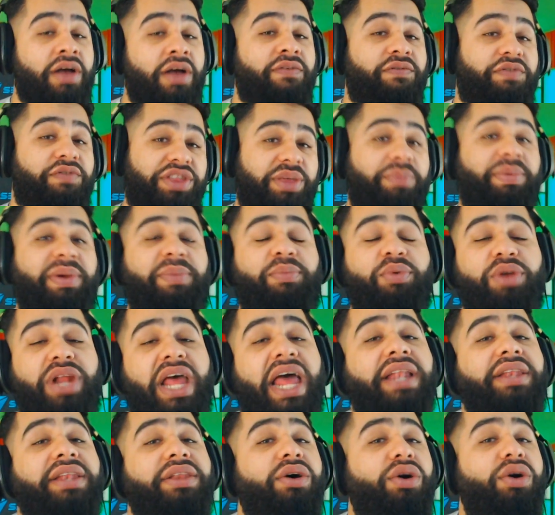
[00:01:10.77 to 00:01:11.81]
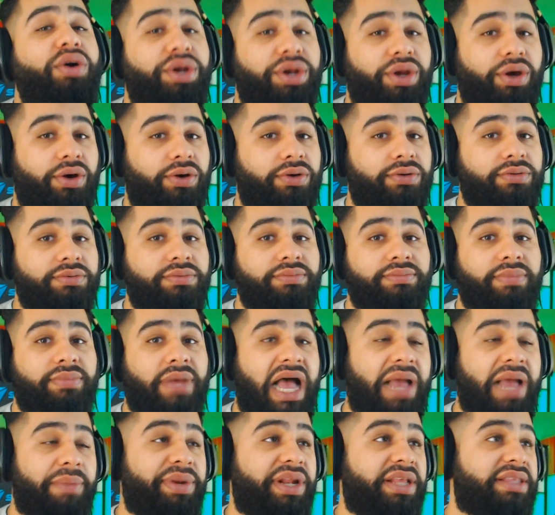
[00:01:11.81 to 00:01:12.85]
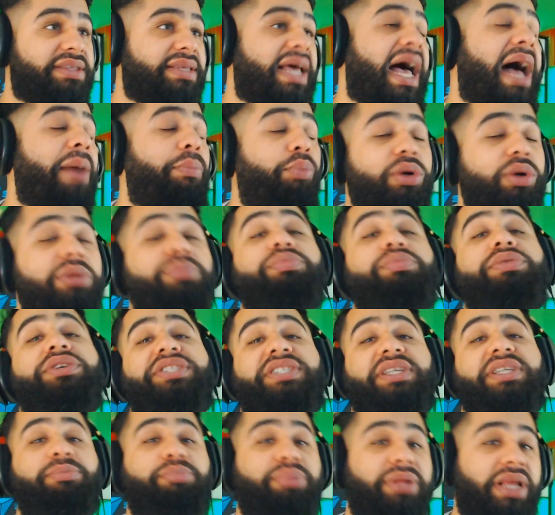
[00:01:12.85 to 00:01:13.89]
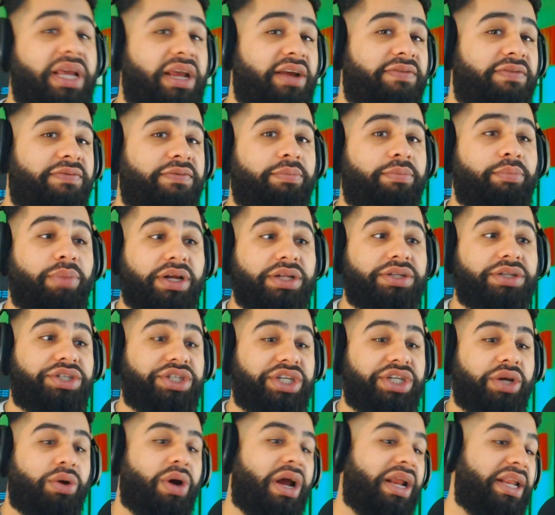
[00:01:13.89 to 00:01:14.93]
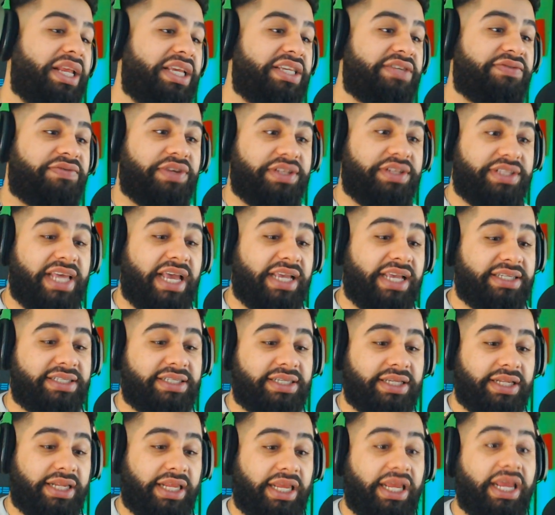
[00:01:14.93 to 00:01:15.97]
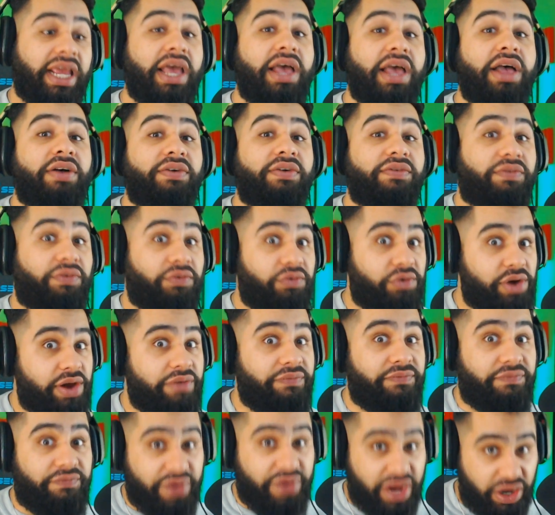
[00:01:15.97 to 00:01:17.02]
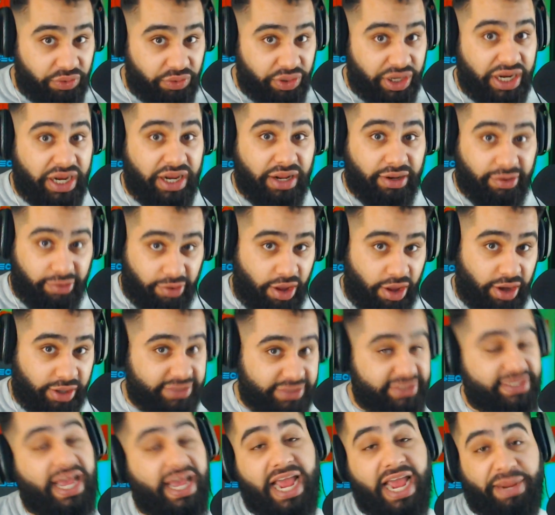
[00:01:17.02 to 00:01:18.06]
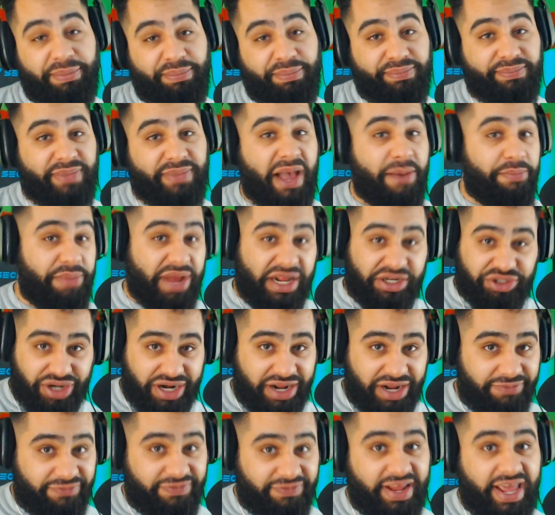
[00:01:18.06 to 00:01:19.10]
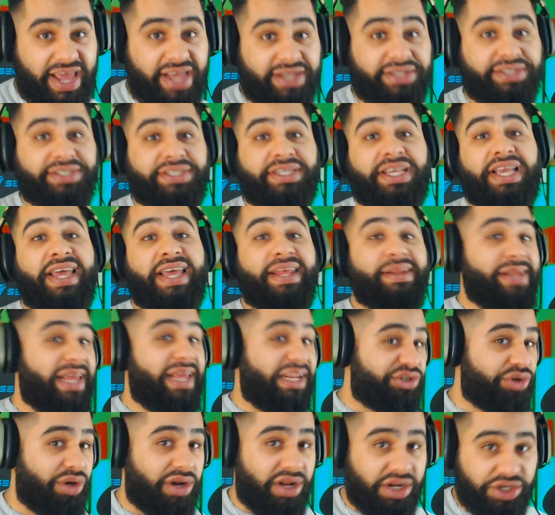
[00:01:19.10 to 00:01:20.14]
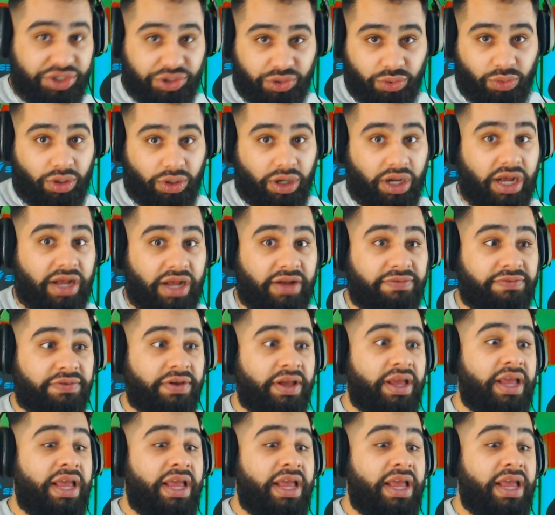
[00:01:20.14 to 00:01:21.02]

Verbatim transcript: For the people that don't know, I've been a top 1% player for Bungie, or at least for Destiny, for a very long time. I'm not trying to flex, I'm not trying to show off.